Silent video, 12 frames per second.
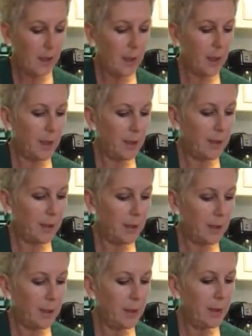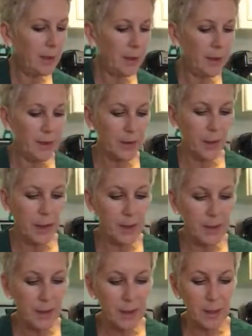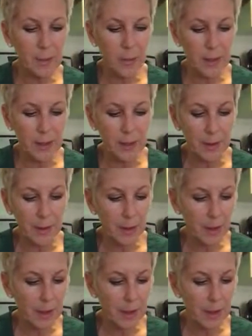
And cassia was a